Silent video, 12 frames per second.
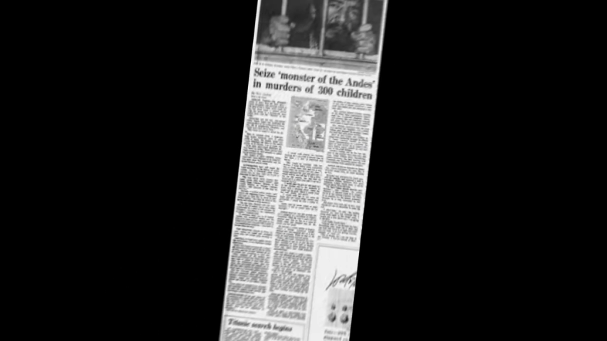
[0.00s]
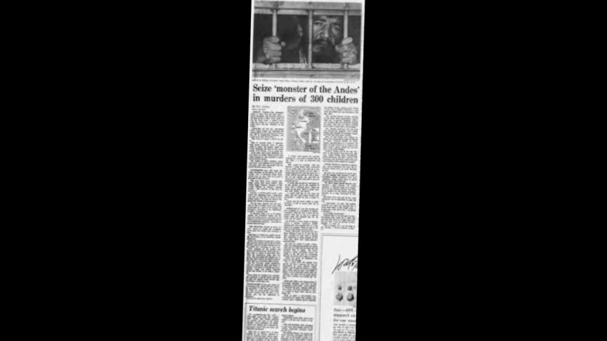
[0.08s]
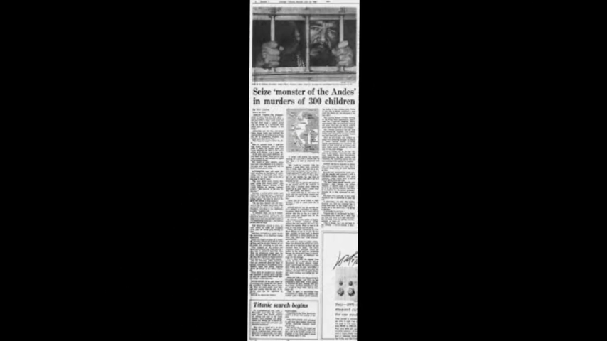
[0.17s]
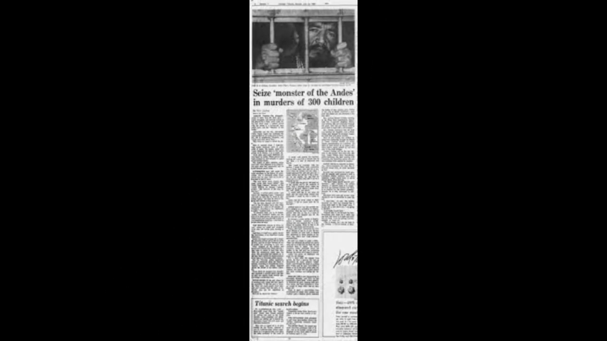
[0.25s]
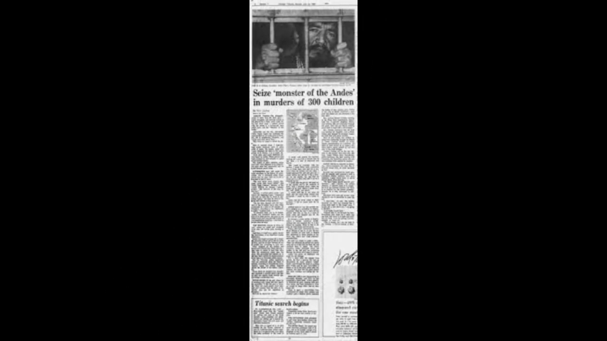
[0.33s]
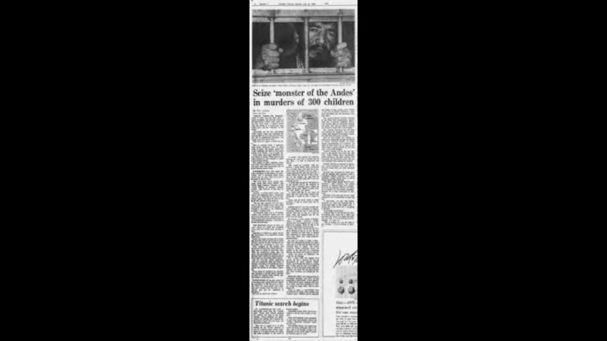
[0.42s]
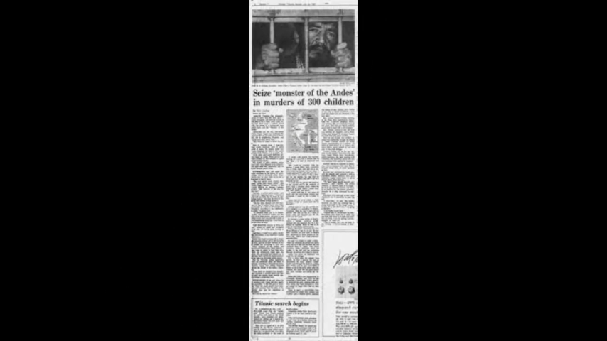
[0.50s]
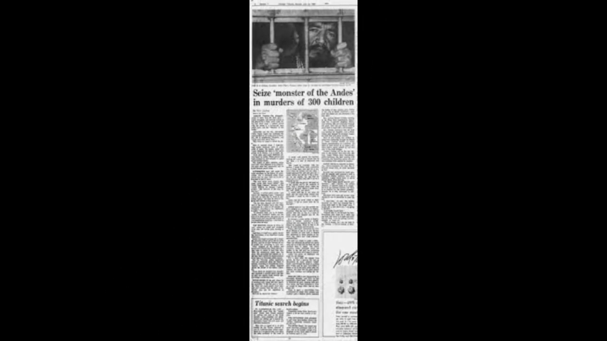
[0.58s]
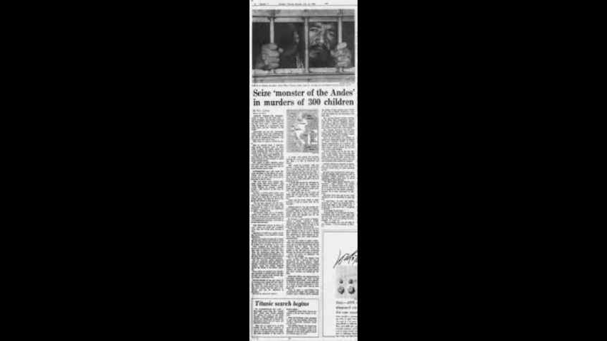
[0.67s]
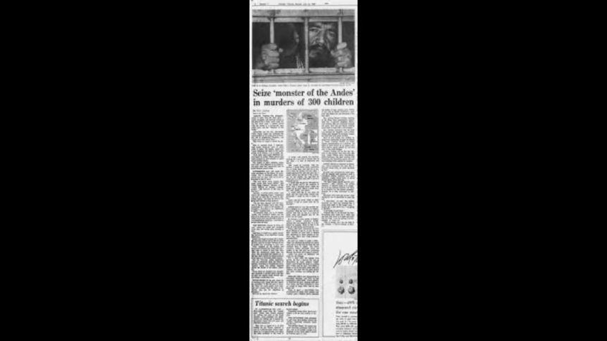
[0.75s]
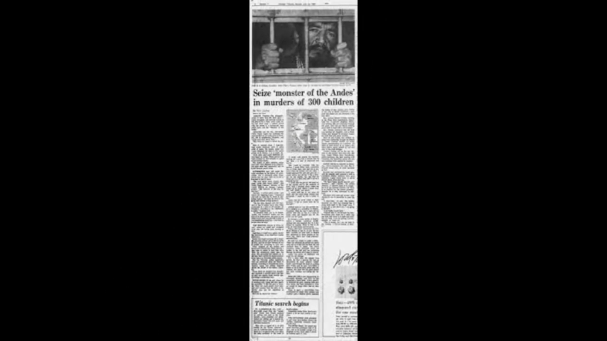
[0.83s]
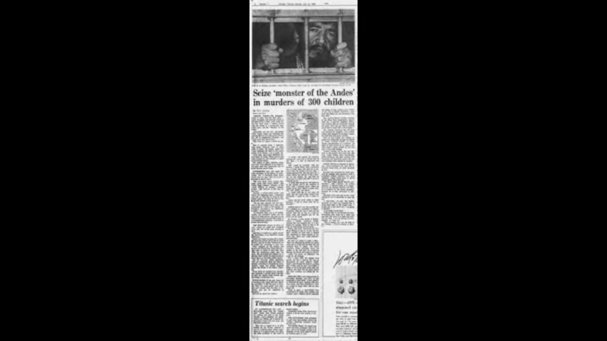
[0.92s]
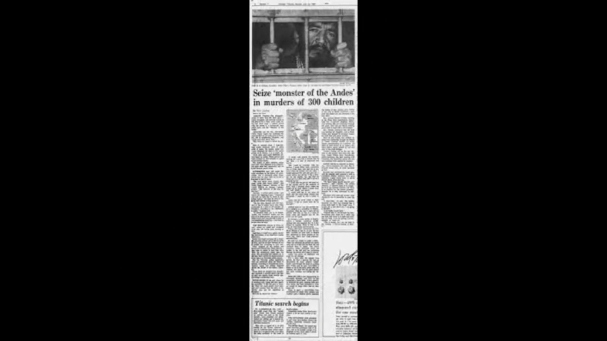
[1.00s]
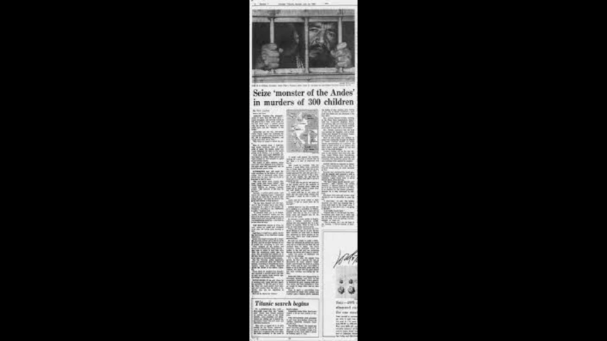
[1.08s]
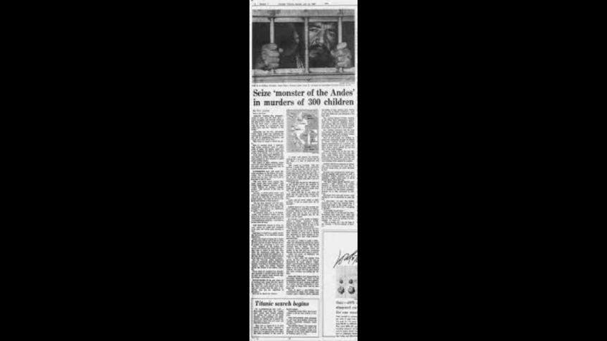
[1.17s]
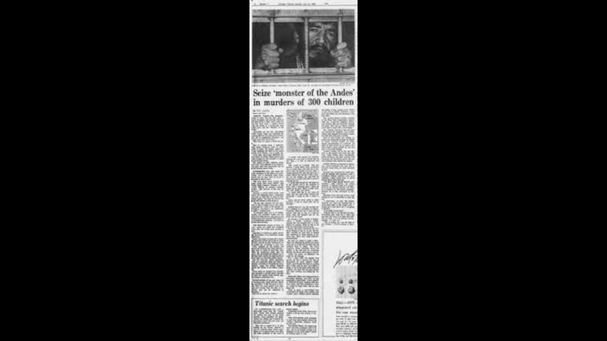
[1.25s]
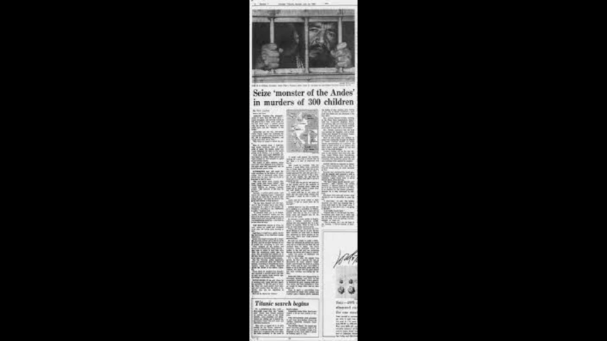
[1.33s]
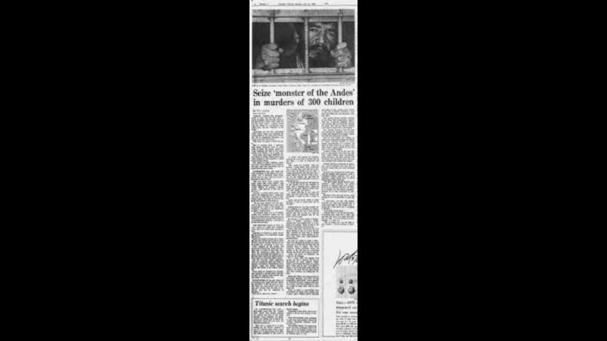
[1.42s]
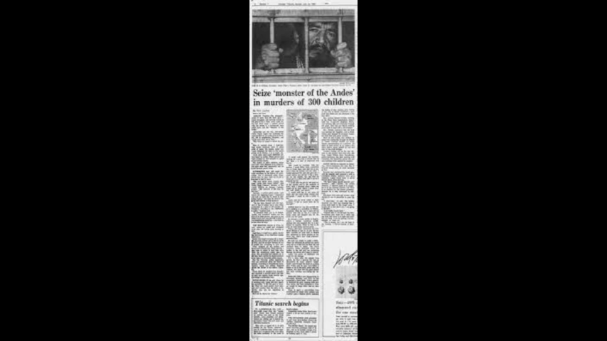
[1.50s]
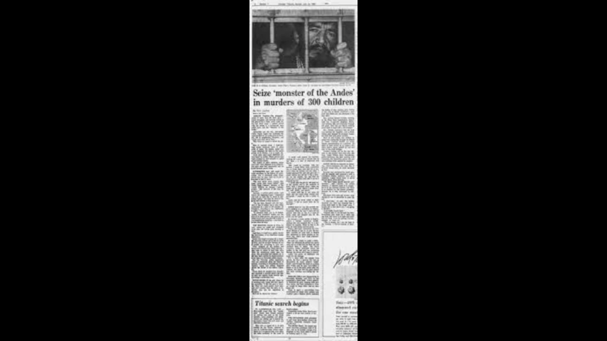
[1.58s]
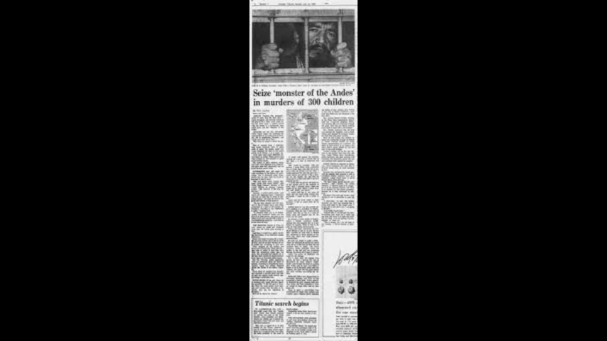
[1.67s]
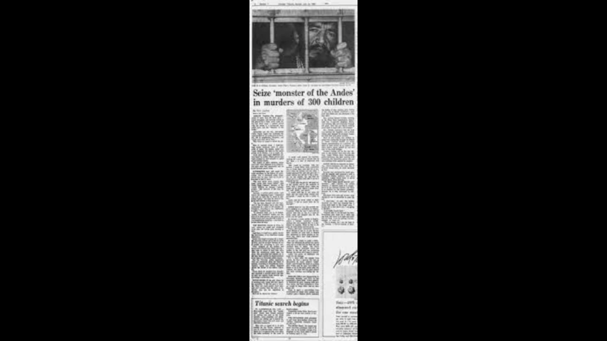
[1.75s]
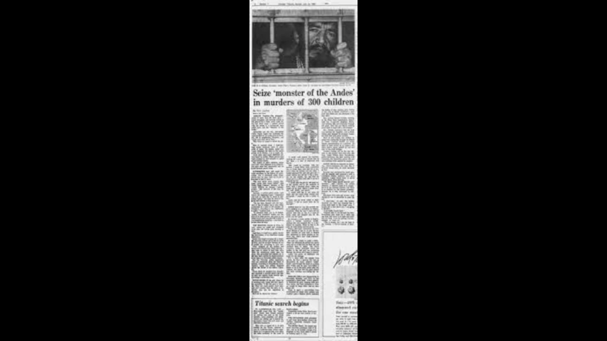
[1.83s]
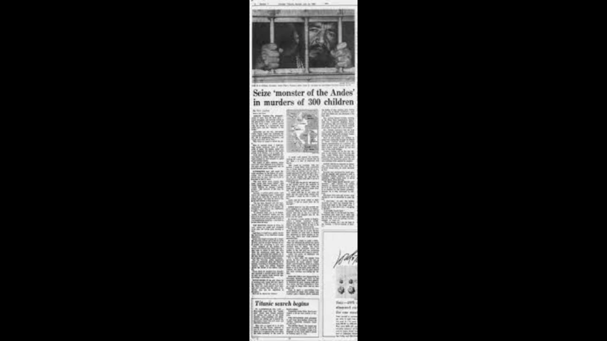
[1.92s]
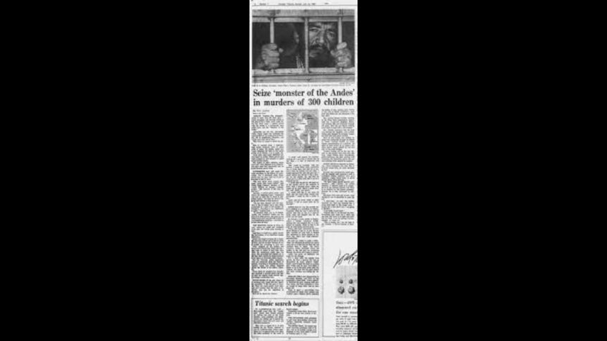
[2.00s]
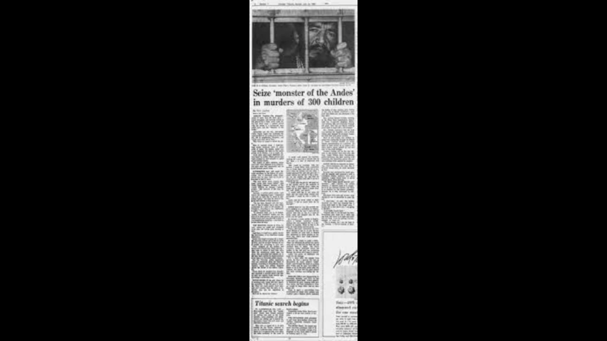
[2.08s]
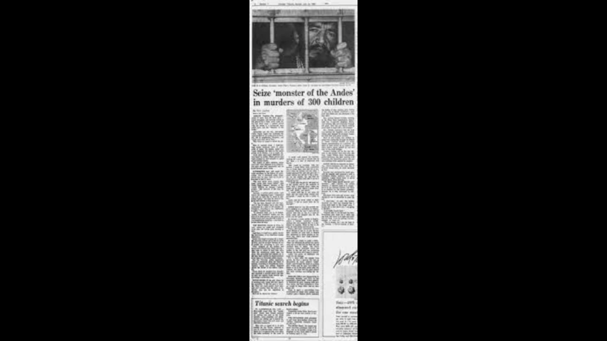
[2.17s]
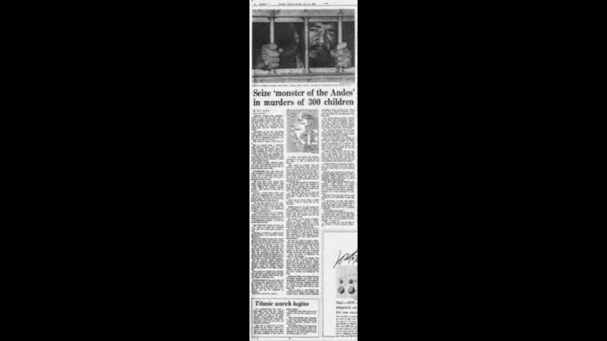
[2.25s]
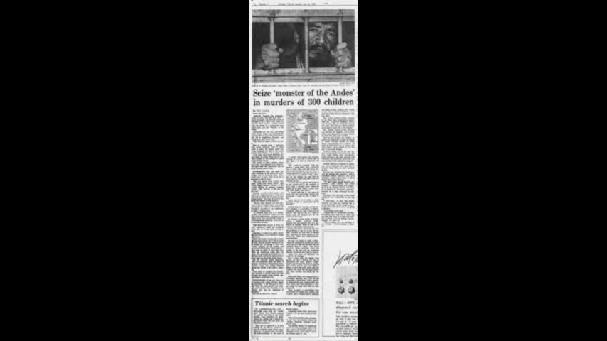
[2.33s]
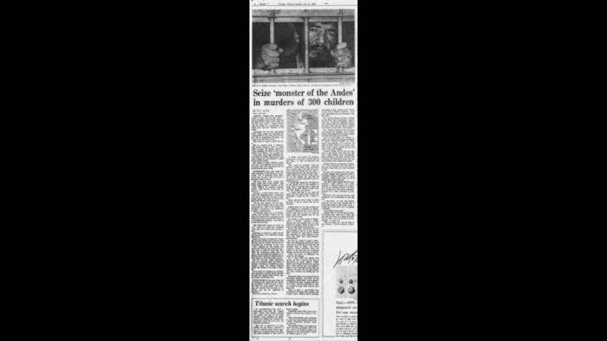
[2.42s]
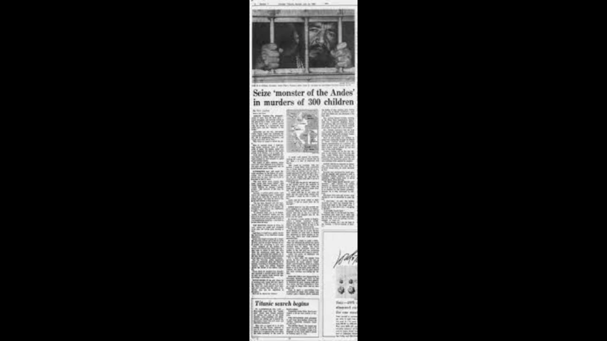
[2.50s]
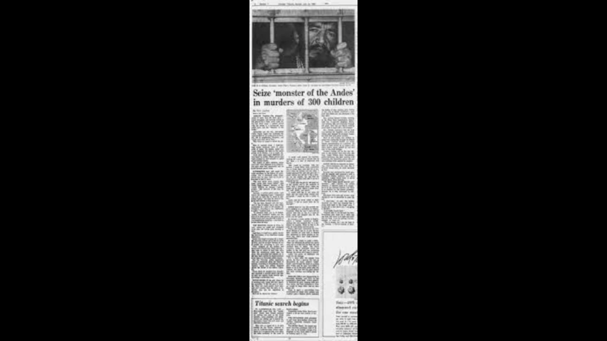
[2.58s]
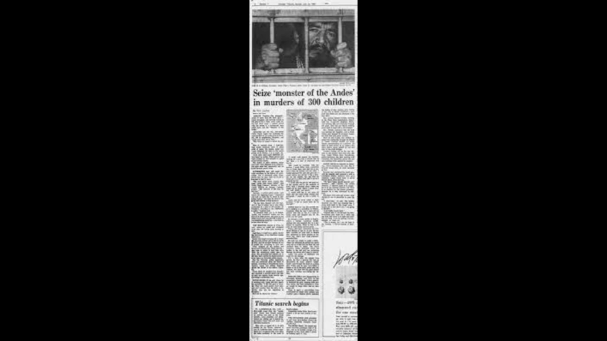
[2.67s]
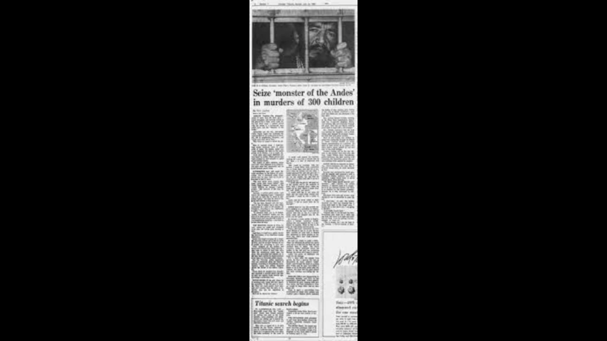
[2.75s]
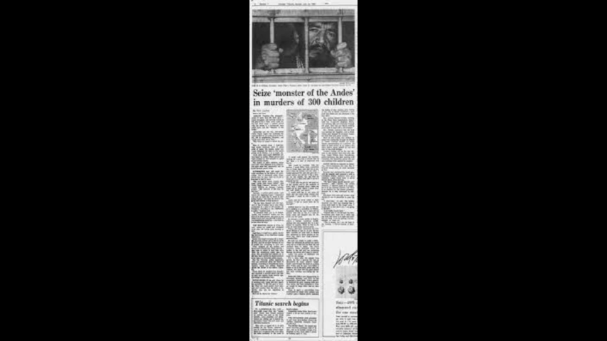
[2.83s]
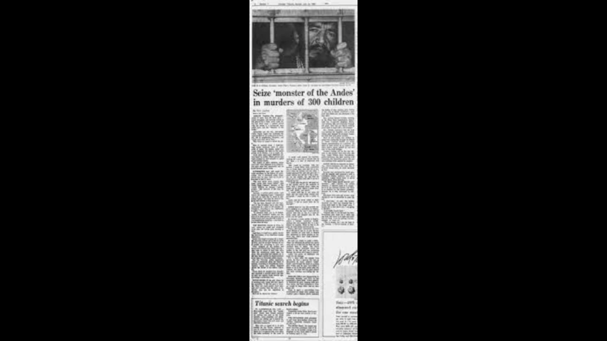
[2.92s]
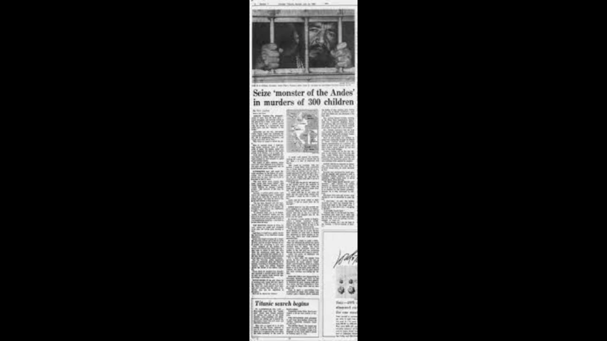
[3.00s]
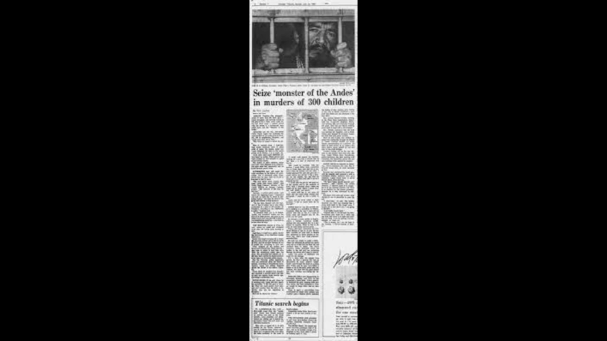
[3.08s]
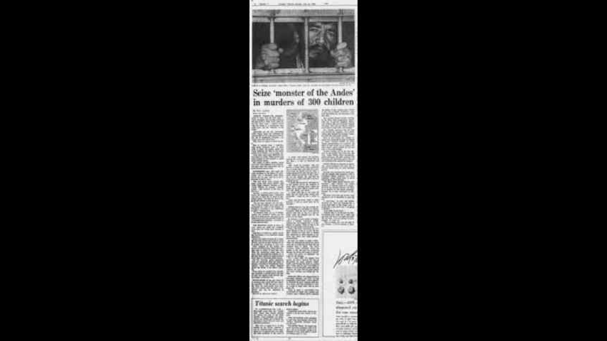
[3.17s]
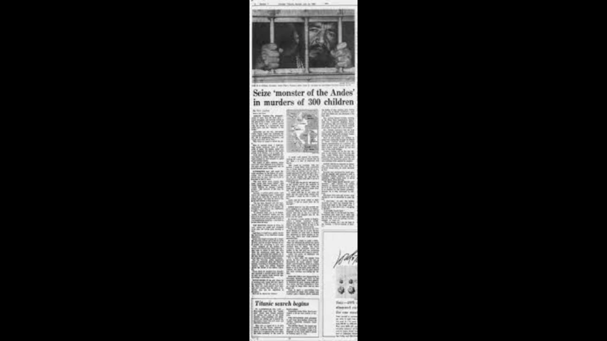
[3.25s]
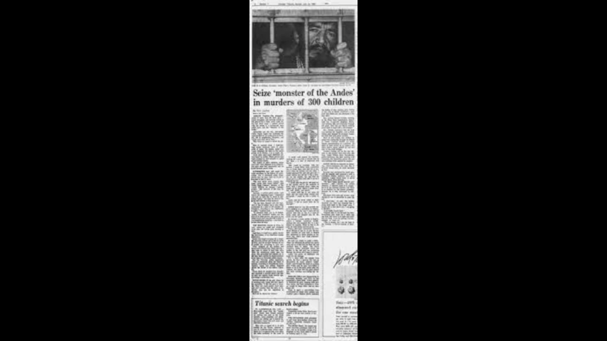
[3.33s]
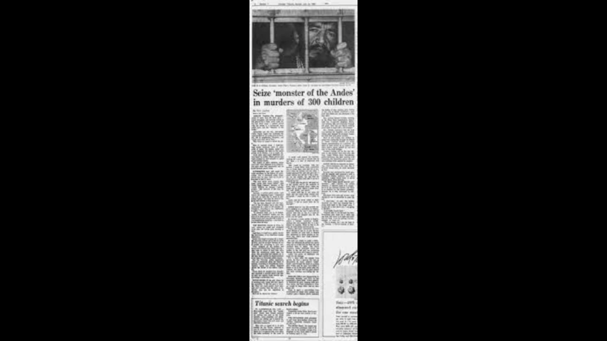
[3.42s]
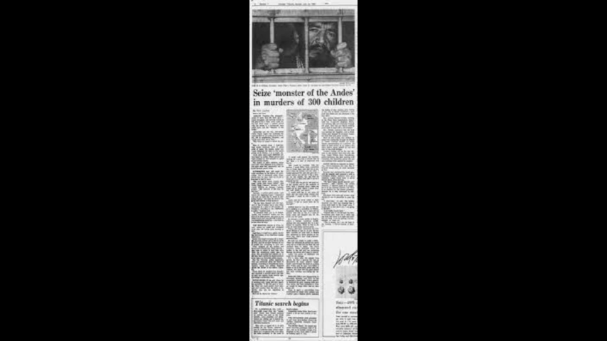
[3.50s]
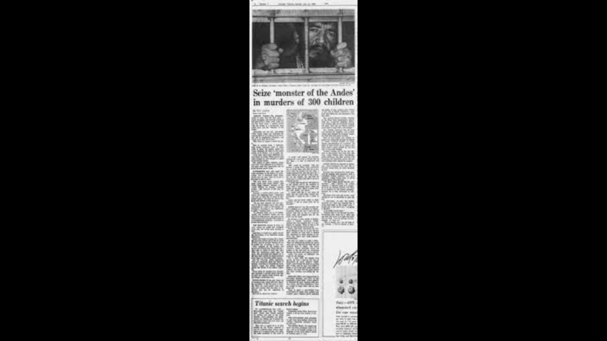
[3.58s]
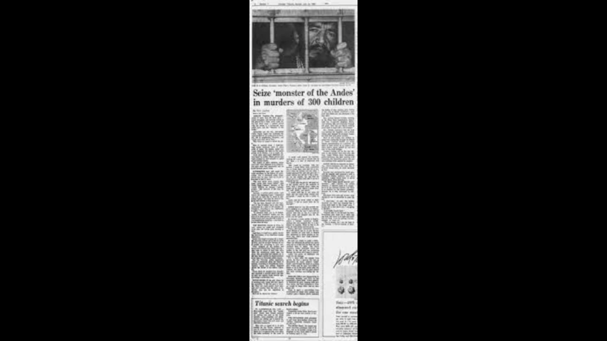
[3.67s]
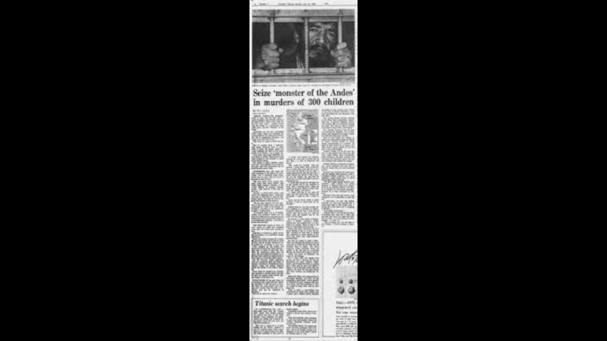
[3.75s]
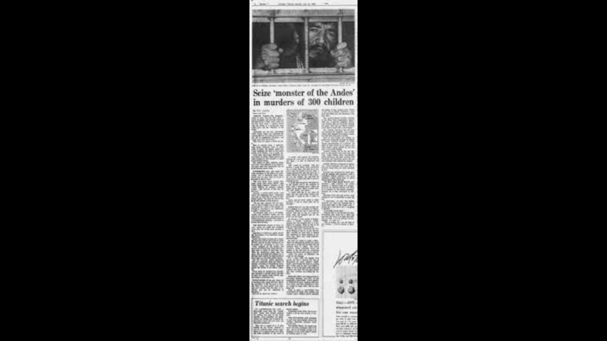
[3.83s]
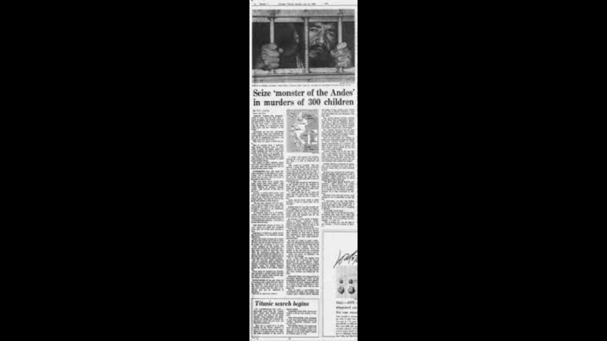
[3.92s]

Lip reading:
Nobody's mouth can be seen.